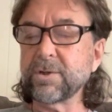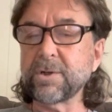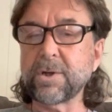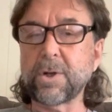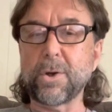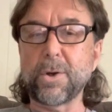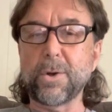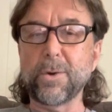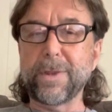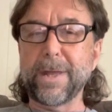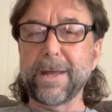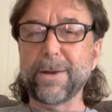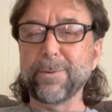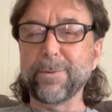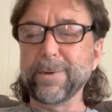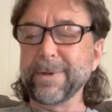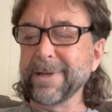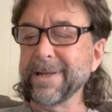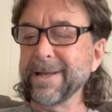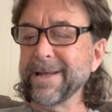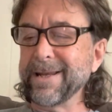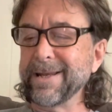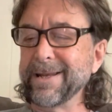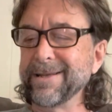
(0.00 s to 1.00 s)
ago that we
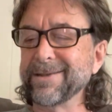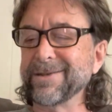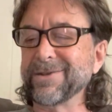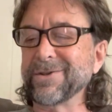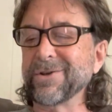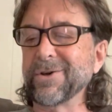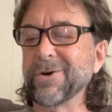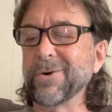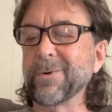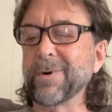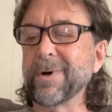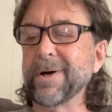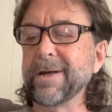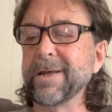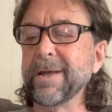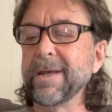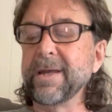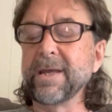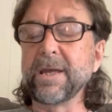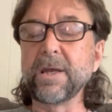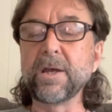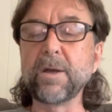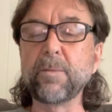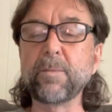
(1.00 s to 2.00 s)
did it. So uh,
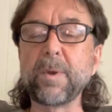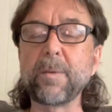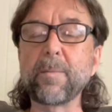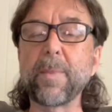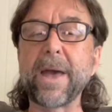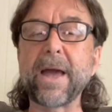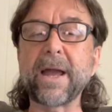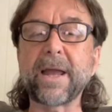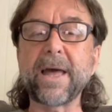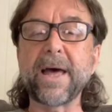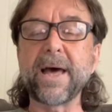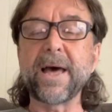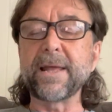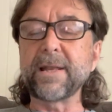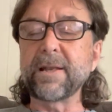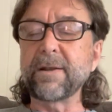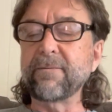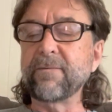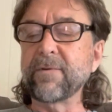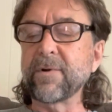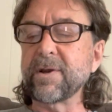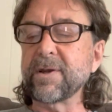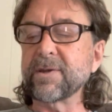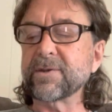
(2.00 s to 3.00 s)
he'll be back on, and
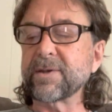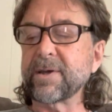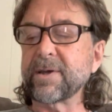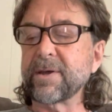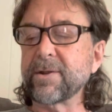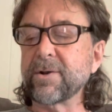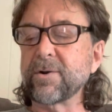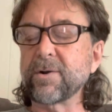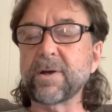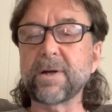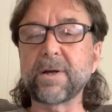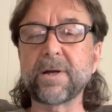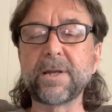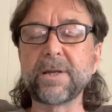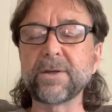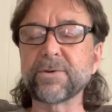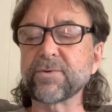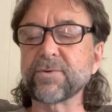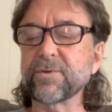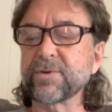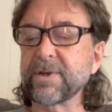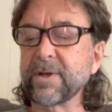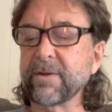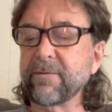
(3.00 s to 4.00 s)
various other uh,
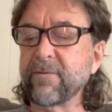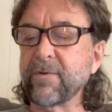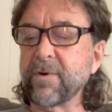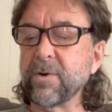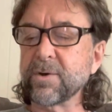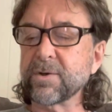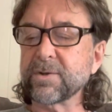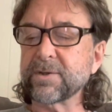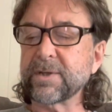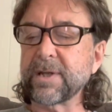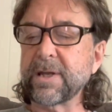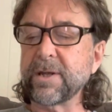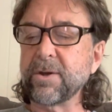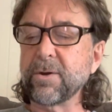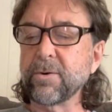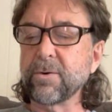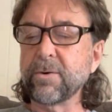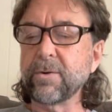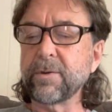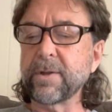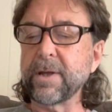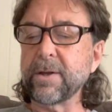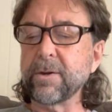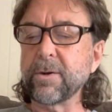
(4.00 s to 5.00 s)
interesting folks that you're
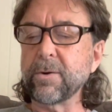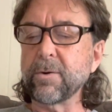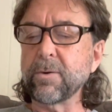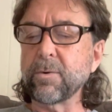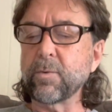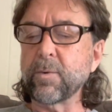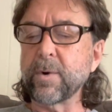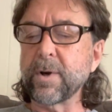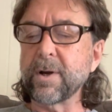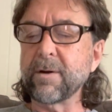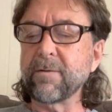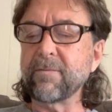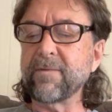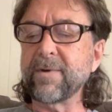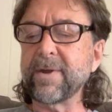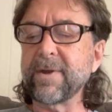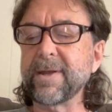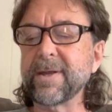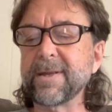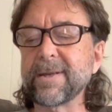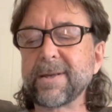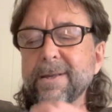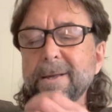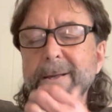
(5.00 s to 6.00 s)
that you're aware of,
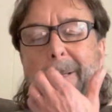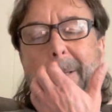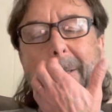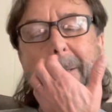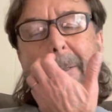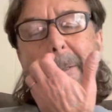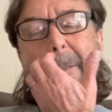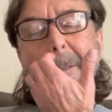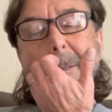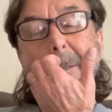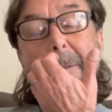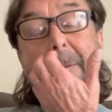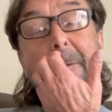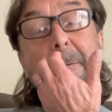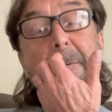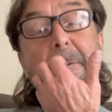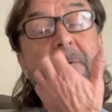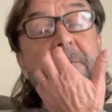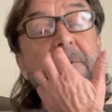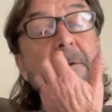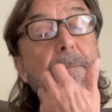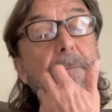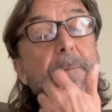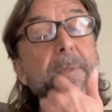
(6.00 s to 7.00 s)
and uh,
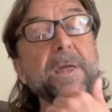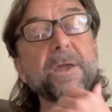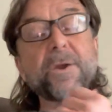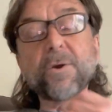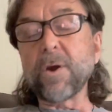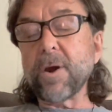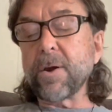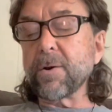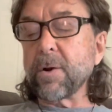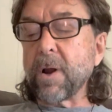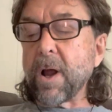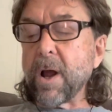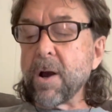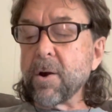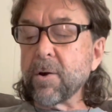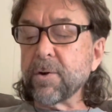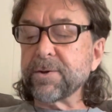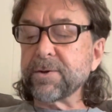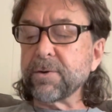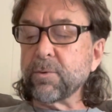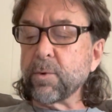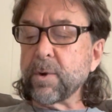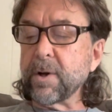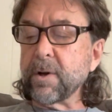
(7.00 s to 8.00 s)
some that you aren't,
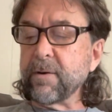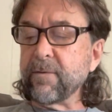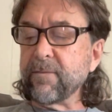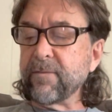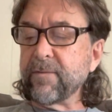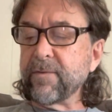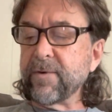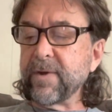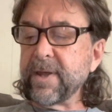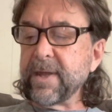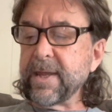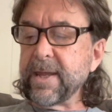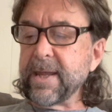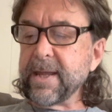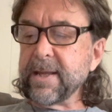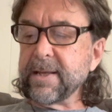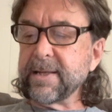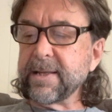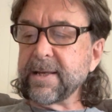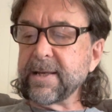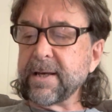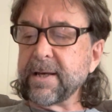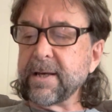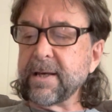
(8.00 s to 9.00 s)
aren't aware of,
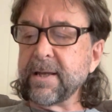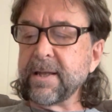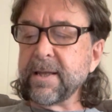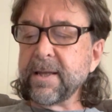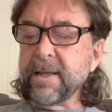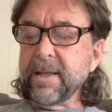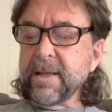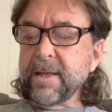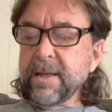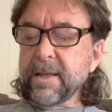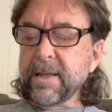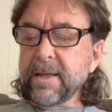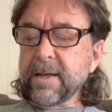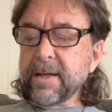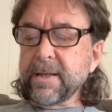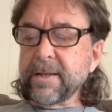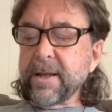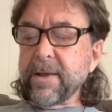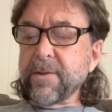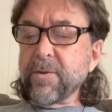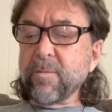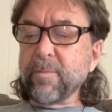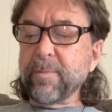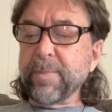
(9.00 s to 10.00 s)
and uh,
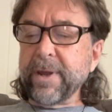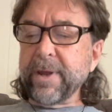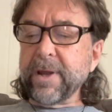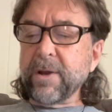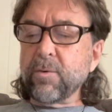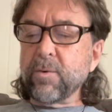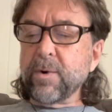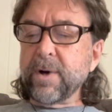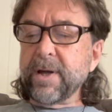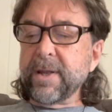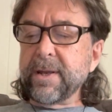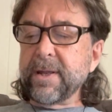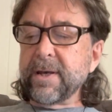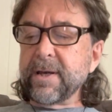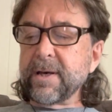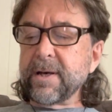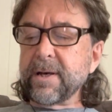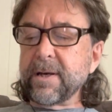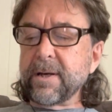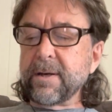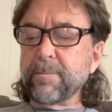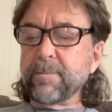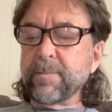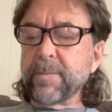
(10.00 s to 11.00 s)
another big one.
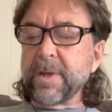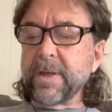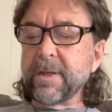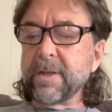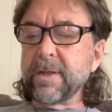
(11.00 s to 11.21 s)
Um,